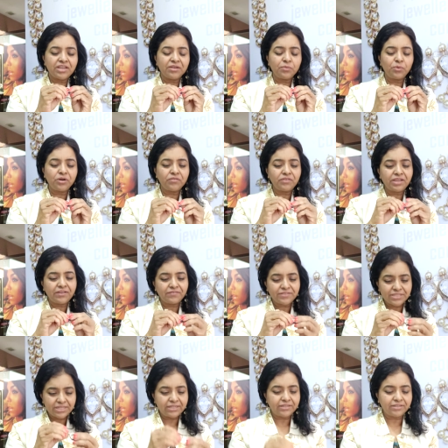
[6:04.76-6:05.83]
ring, what we
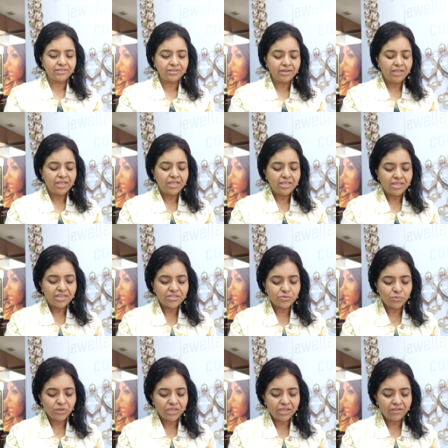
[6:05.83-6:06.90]
have done
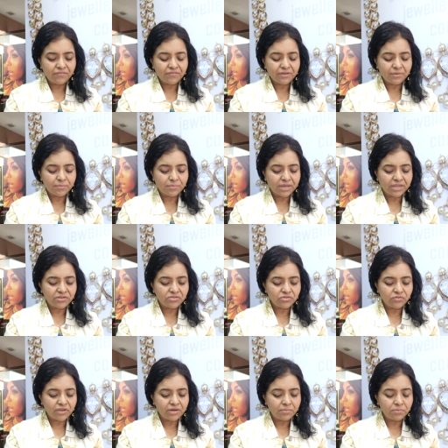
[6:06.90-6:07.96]
is we have combined two
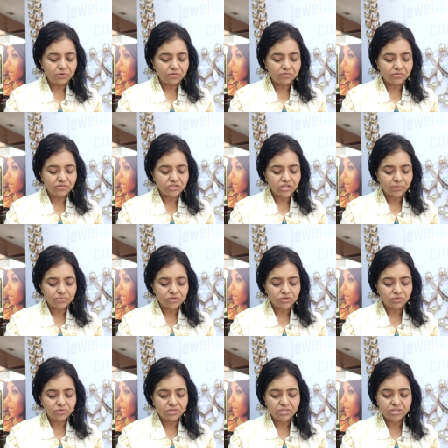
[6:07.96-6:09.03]
very beautiful
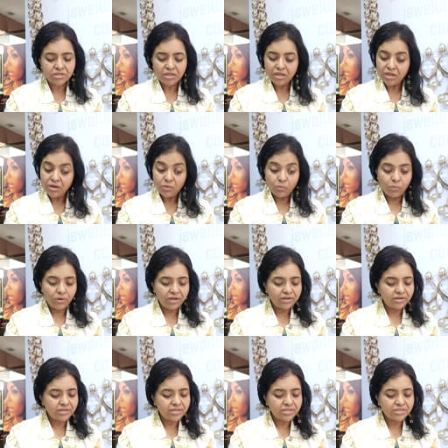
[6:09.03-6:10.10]
gemstones
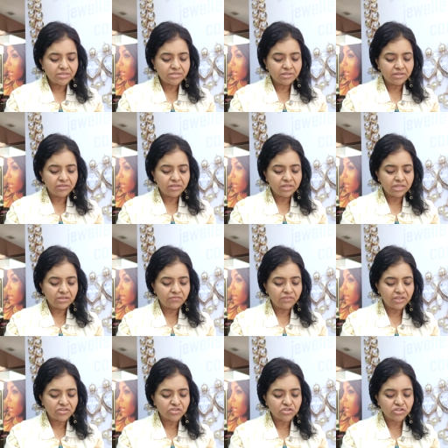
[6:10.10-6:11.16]
one is the
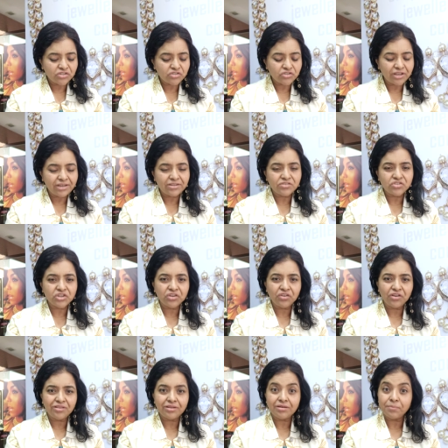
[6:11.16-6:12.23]
convention challenging
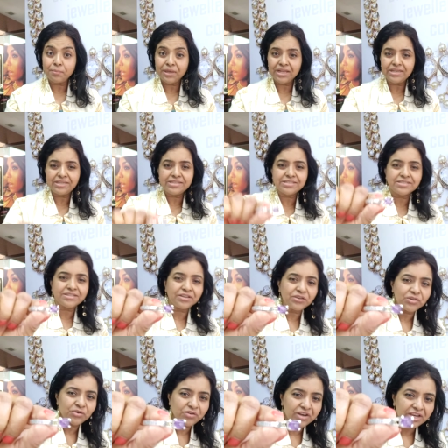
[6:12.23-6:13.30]
or the rebellious
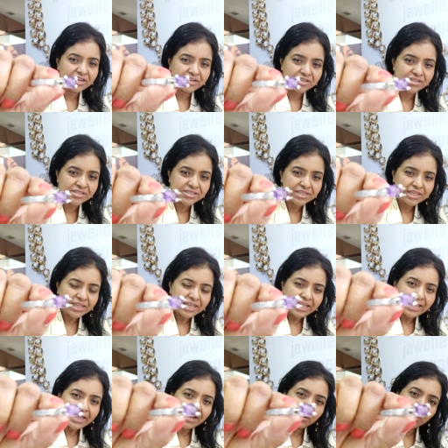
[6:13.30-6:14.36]
Uranus
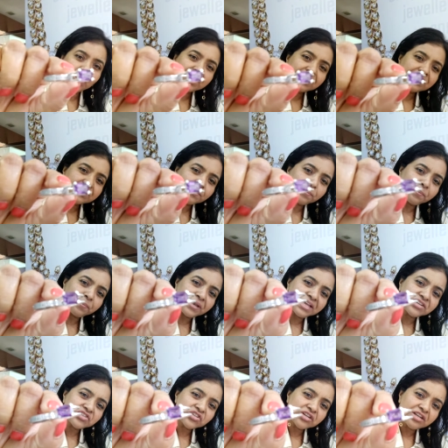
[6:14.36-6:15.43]
and one is the
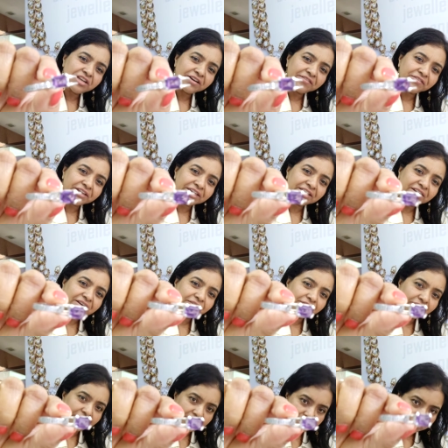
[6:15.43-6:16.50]
pleasure loving
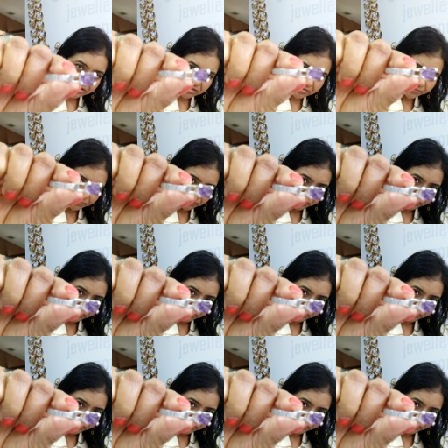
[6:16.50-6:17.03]
Venus